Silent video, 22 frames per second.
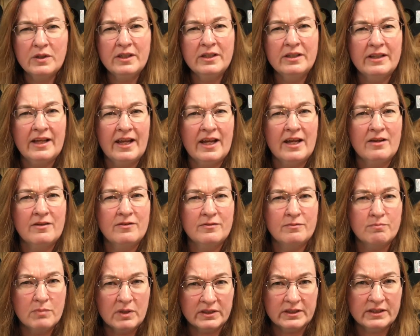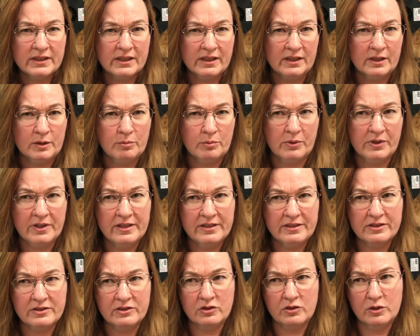want to have multicolor
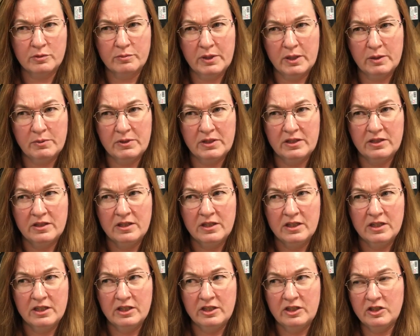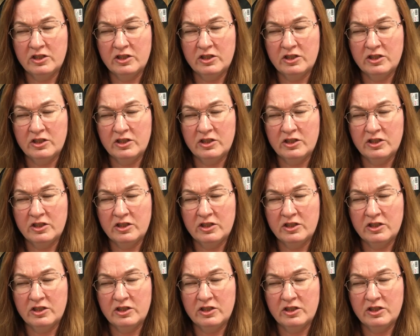prints, or maybe